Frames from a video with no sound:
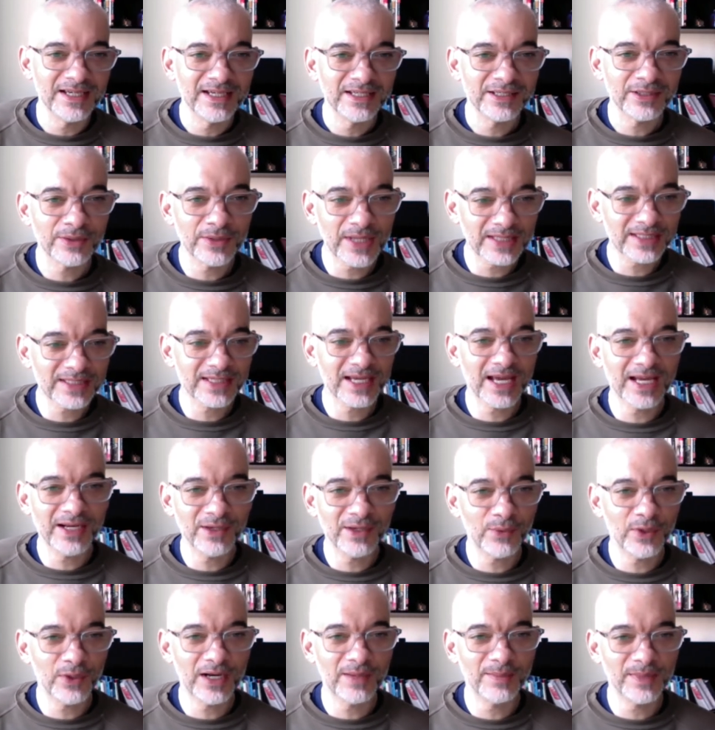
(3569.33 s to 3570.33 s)
So that's kind
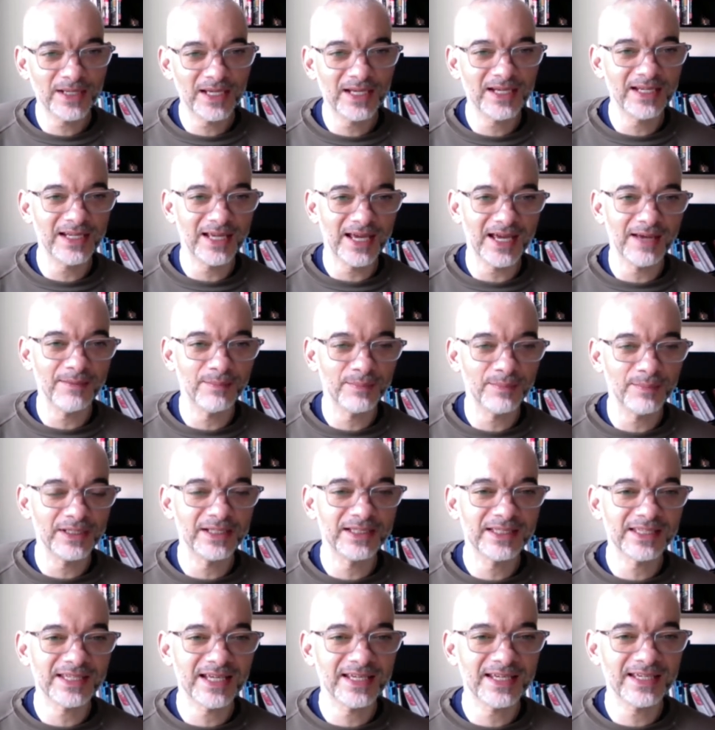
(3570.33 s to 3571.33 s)
of what I'm getting at. But
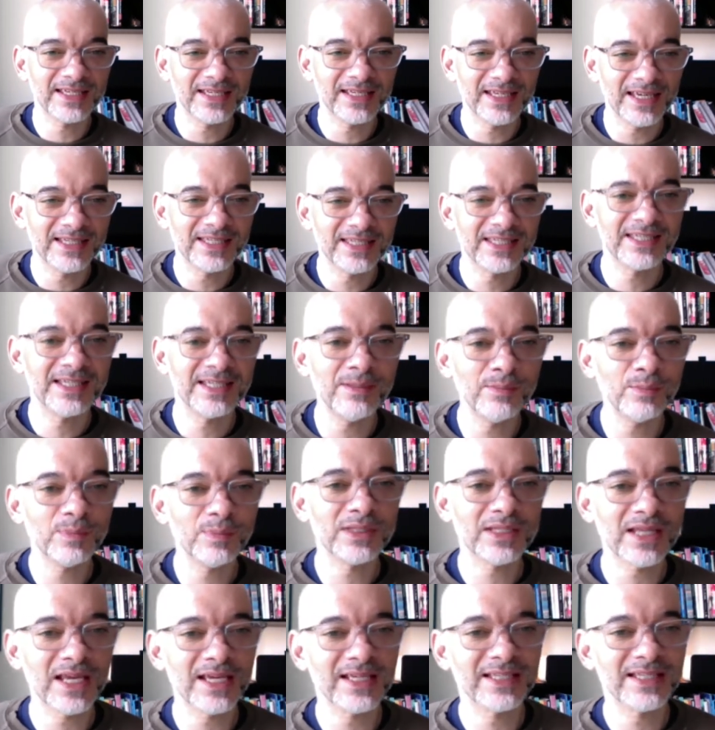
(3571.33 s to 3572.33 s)
it's like, it
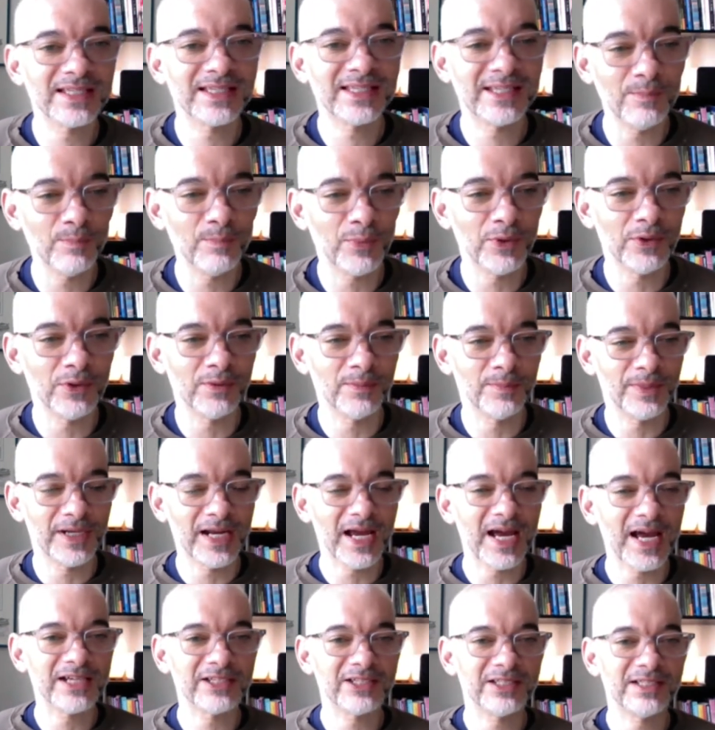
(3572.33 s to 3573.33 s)
seems like simple, but
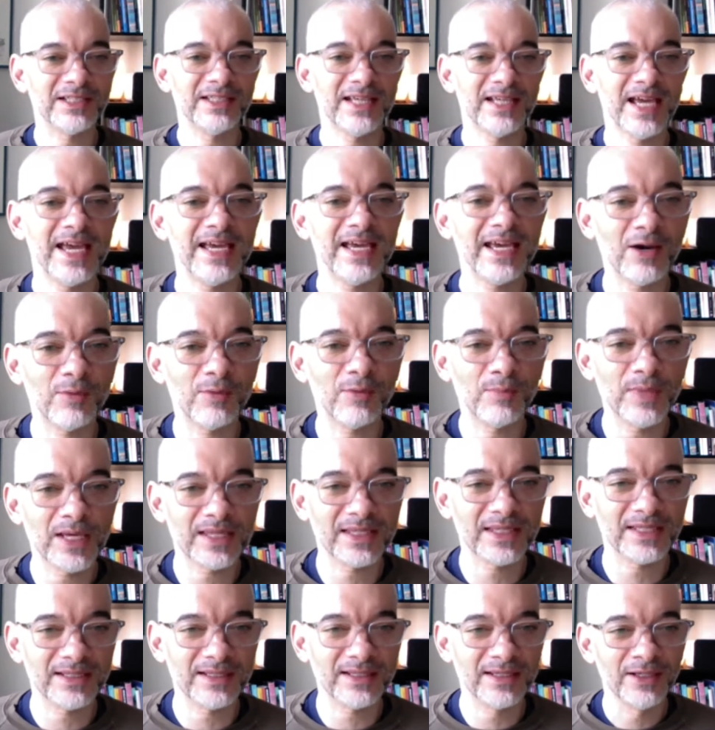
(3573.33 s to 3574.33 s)
actually the hangout
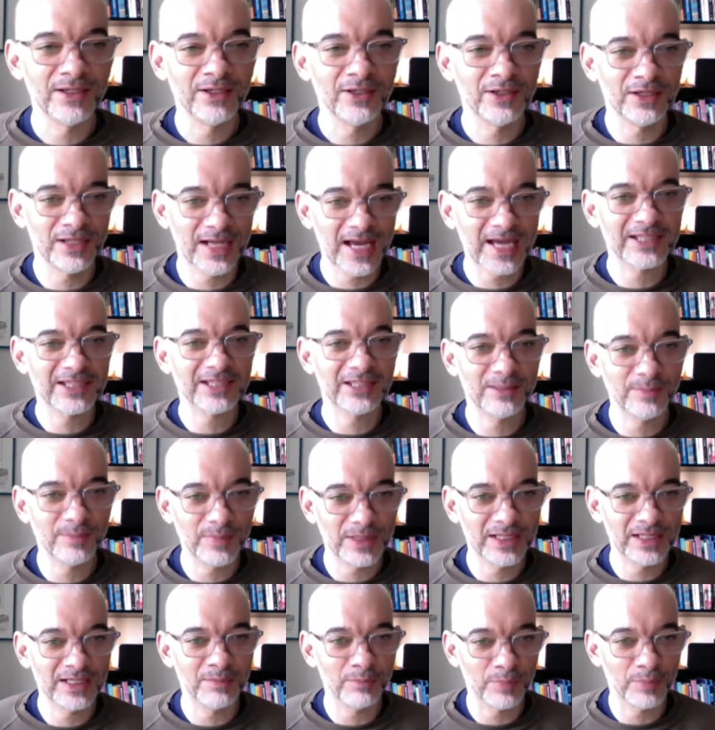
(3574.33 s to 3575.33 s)
method could actually
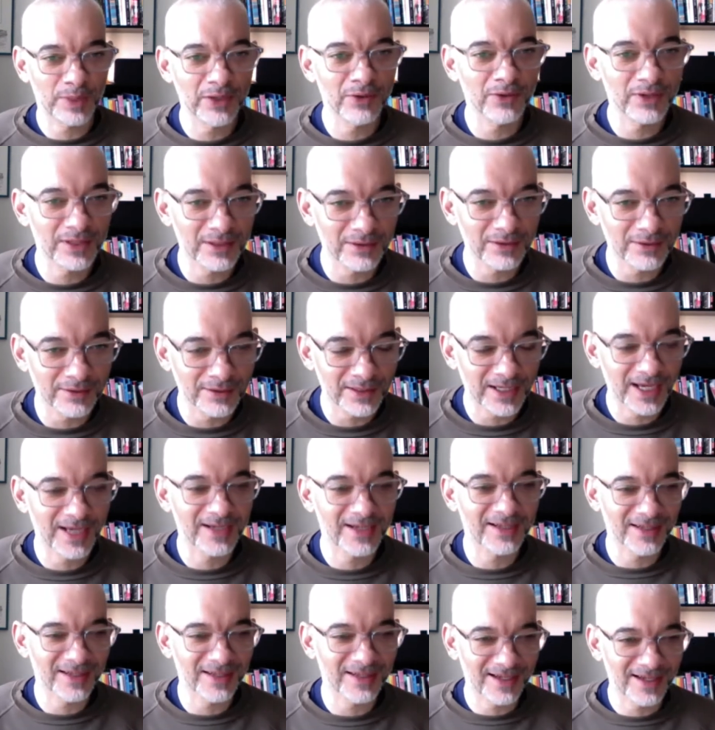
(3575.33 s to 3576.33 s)
be an imperial
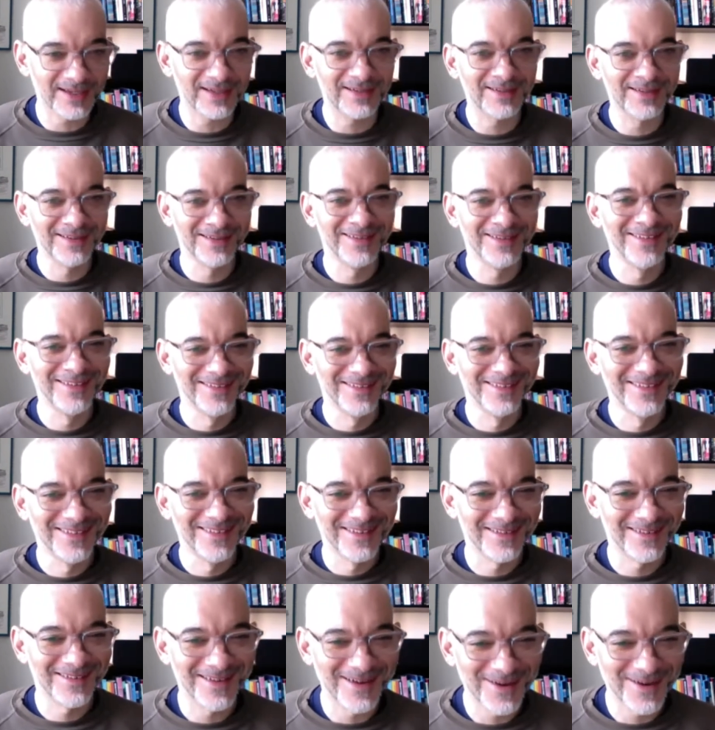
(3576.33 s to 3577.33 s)
kind of like,
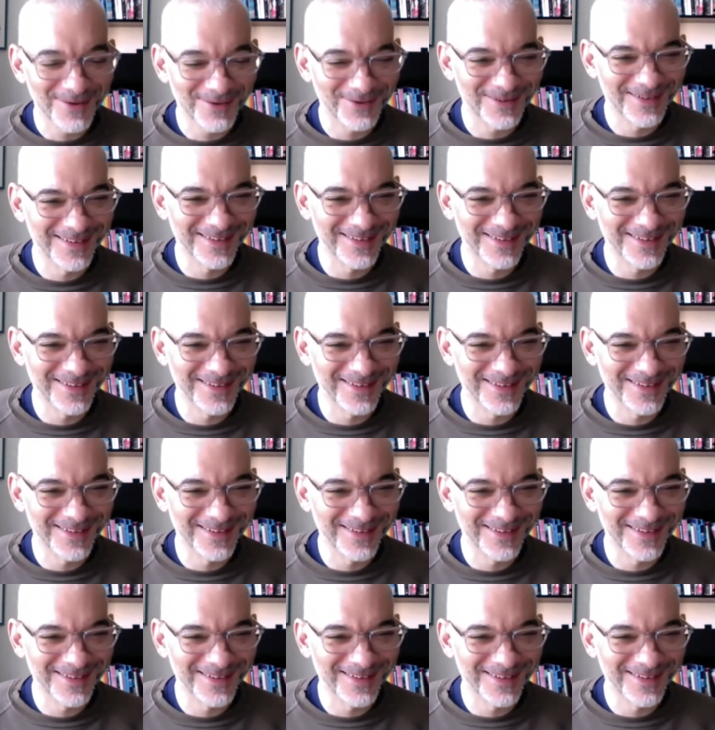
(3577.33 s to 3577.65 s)
you know,